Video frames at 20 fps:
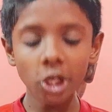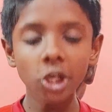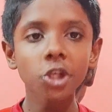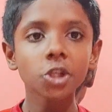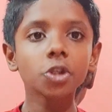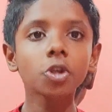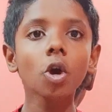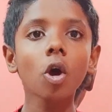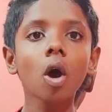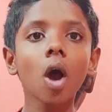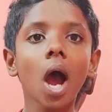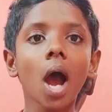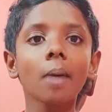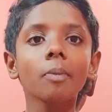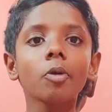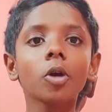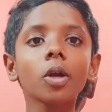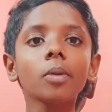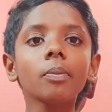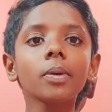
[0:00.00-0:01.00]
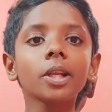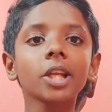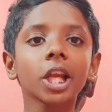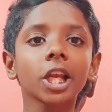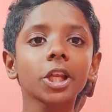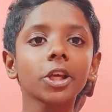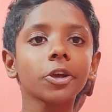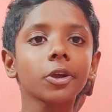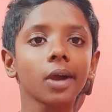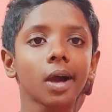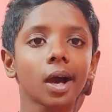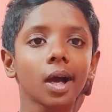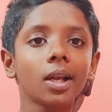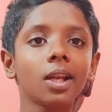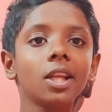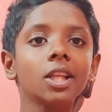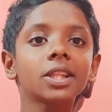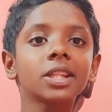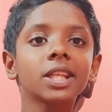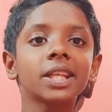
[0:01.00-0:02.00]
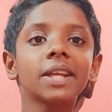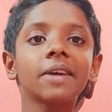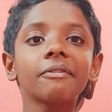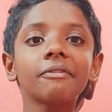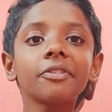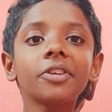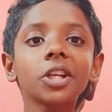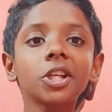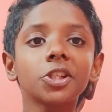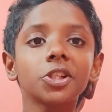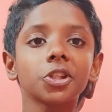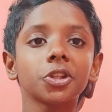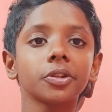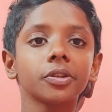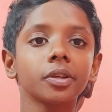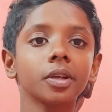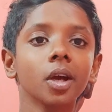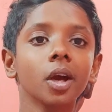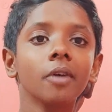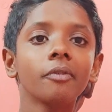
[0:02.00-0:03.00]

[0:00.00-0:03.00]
So I'm going to be telling you all the definition